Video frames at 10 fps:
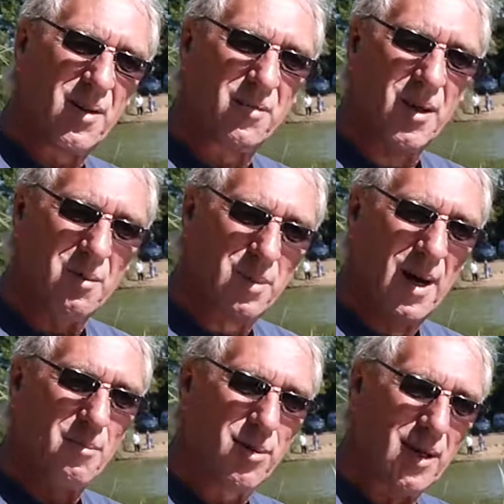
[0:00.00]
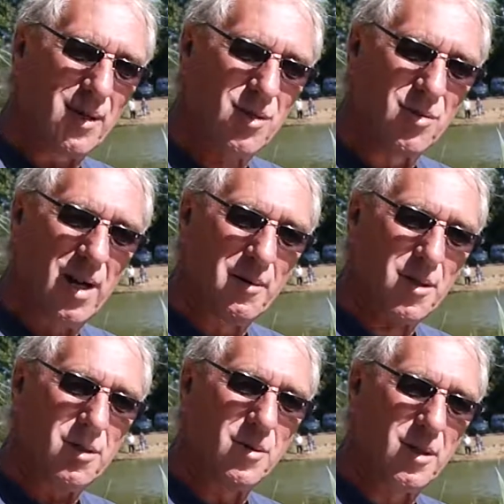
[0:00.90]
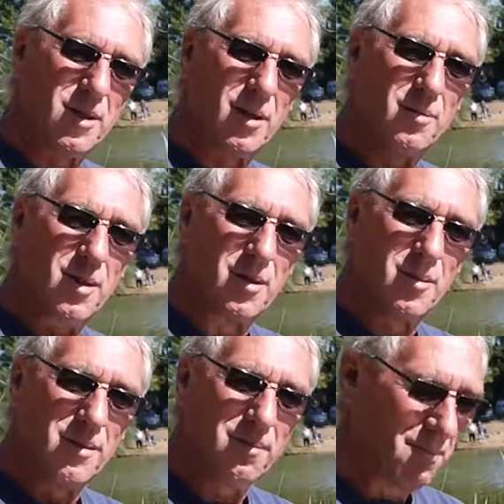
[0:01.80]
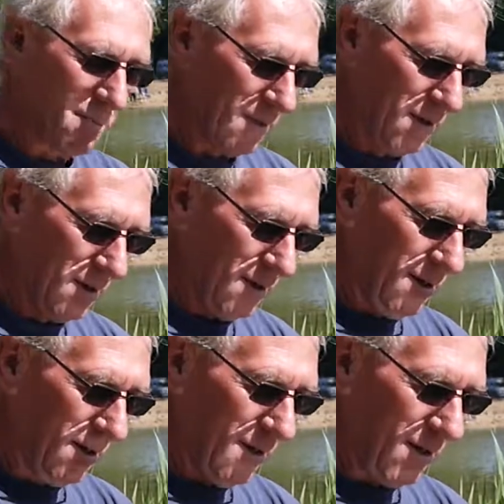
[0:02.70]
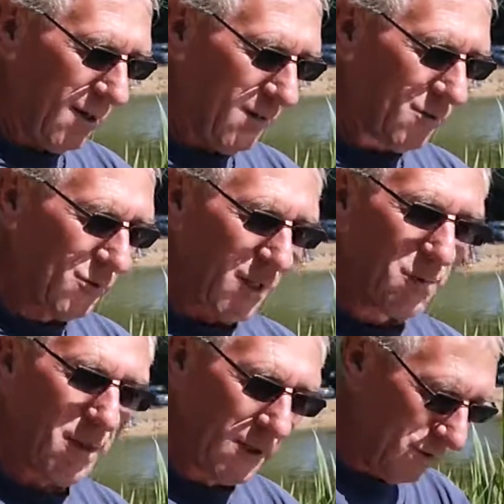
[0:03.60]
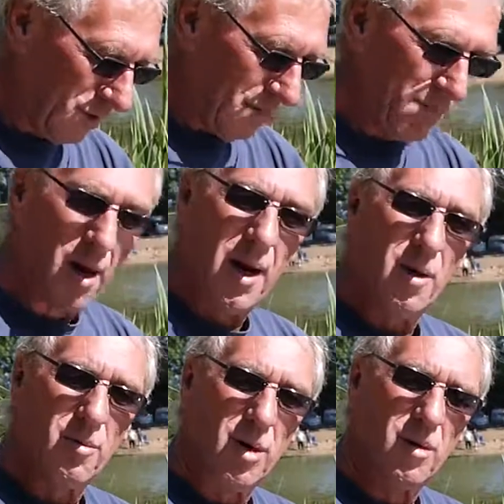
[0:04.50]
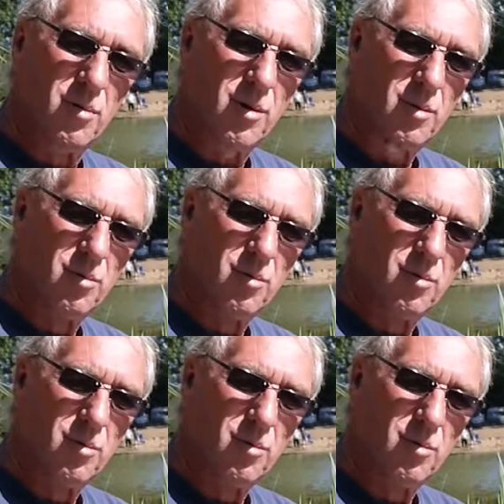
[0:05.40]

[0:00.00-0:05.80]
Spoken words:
£15 breaking strain, which is what you don't really want. And also what they do, they buy the wrong